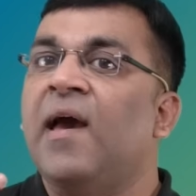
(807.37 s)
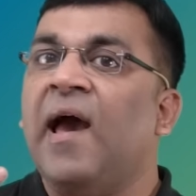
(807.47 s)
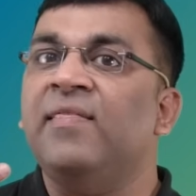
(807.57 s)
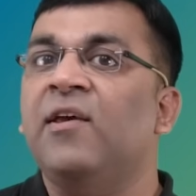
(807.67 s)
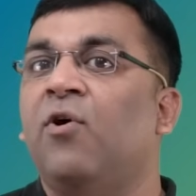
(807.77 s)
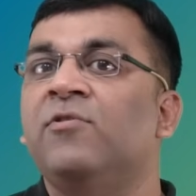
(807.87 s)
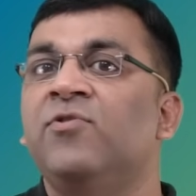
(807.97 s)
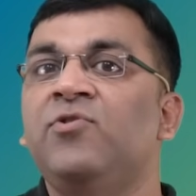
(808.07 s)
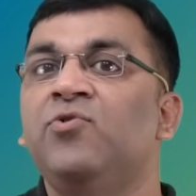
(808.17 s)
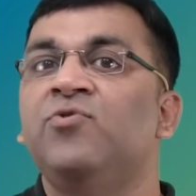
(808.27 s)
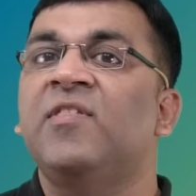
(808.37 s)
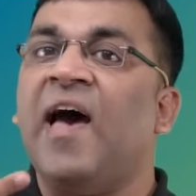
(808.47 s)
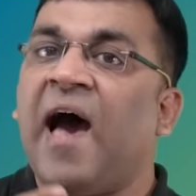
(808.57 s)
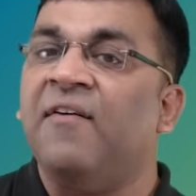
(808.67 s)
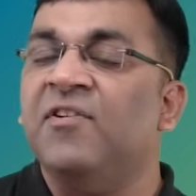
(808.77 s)
And they also use
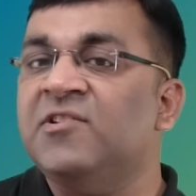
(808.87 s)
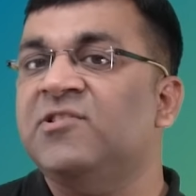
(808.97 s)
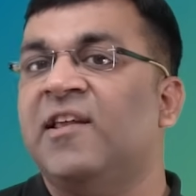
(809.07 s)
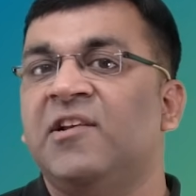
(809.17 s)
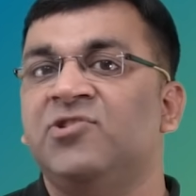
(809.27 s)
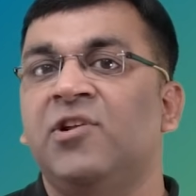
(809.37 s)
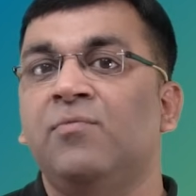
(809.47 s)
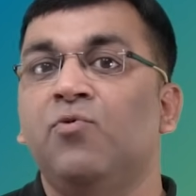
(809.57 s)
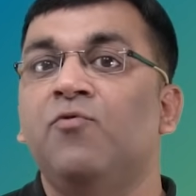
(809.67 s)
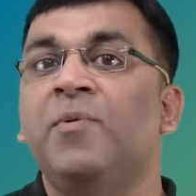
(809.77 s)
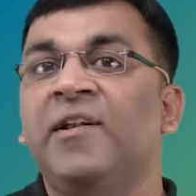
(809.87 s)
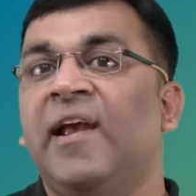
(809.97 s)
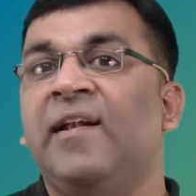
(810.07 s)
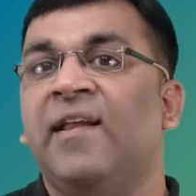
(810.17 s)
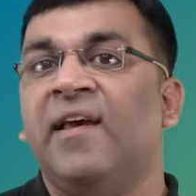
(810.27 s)
the average directional movement
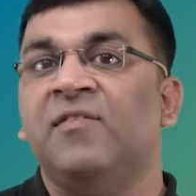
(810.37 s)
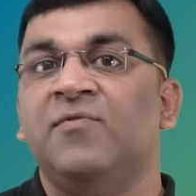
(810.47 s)
index,